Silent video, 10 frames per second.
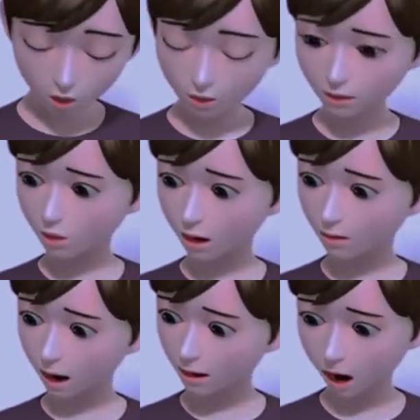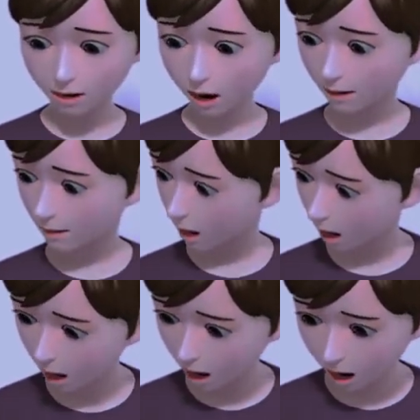I don't think tadpoles eat
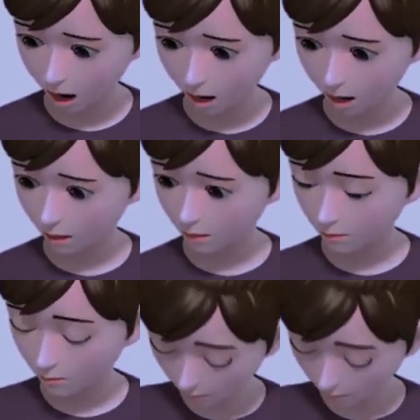breakfast.